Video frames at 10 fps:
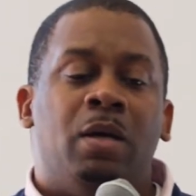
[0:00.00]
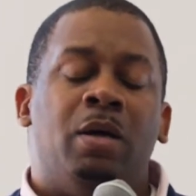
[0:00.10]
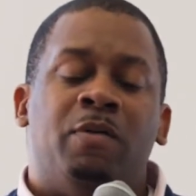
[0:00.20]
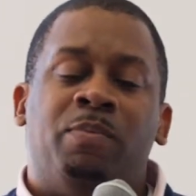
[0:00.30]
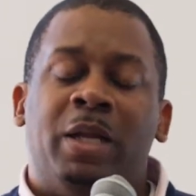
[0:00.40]

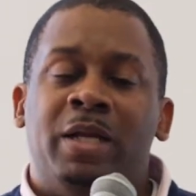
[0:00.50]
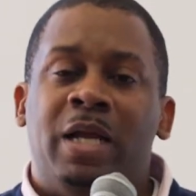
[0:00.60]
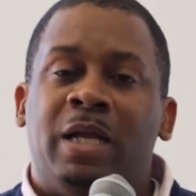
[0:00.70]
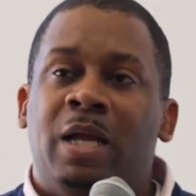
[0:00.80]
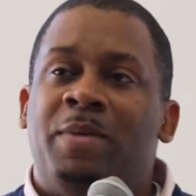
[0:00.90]
of Planning and
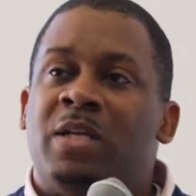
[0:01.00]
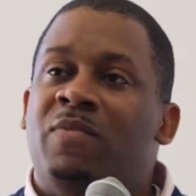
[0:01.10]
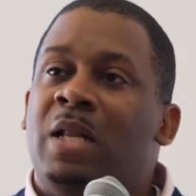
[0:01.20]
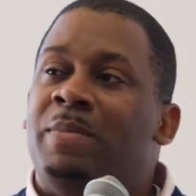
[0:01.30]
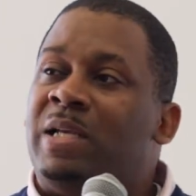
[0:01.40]
Economic
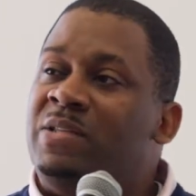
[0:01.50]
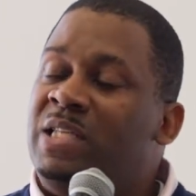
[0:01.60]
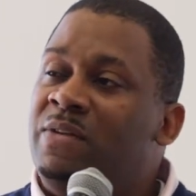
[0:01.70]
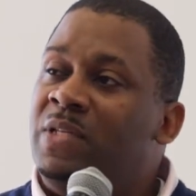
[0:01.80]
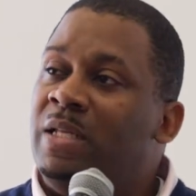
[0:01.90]
Development
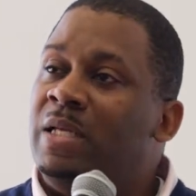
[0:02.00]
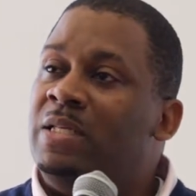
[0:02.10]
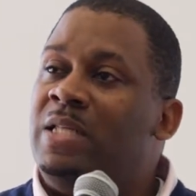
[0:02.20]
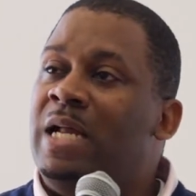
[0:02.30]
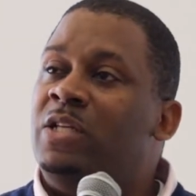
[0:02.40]
conceives it,
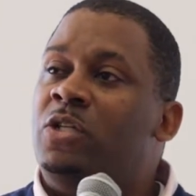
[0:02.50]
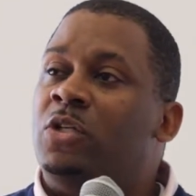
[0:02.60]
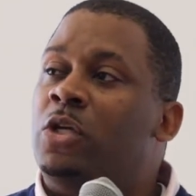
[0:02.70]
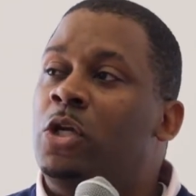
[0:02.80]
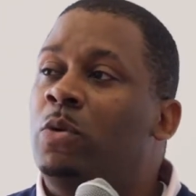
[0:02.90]
is that it's
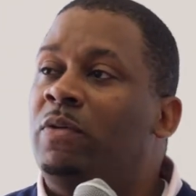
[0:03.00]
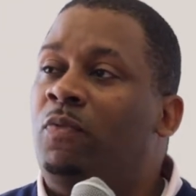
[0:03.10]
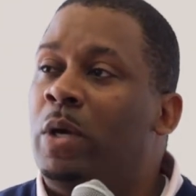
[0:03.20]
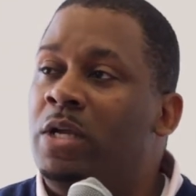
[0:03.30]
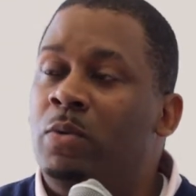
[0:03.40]
just a unit
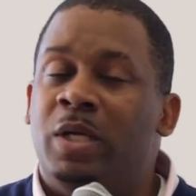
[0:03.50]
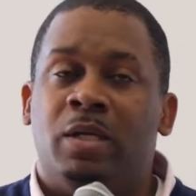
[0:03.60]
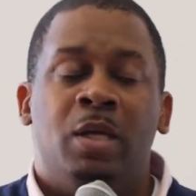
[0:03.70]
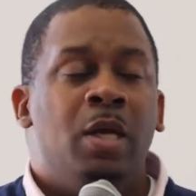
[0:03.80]
for a unit.